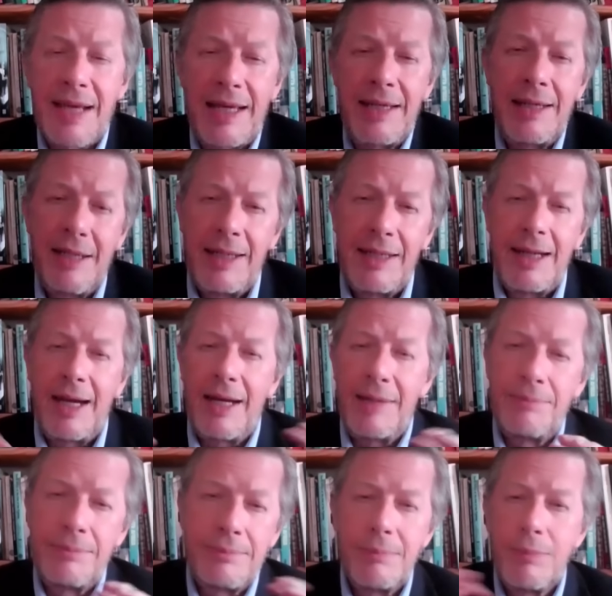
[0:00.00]
say,
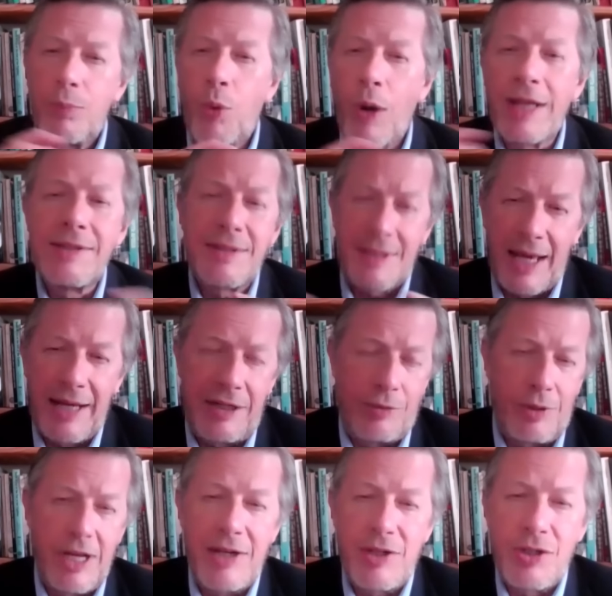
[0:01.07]
one-sided
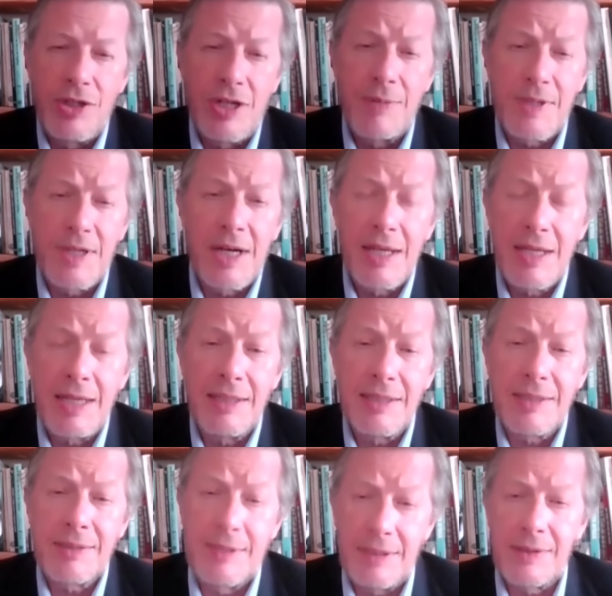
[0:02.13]
relationships, and I think
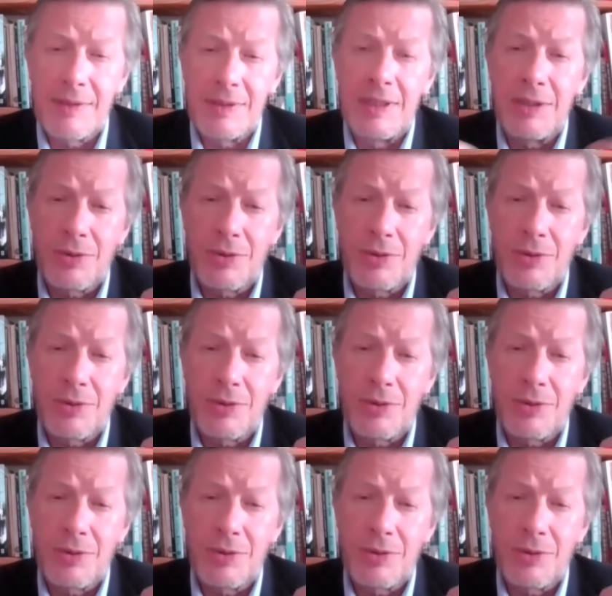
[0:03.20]
this is an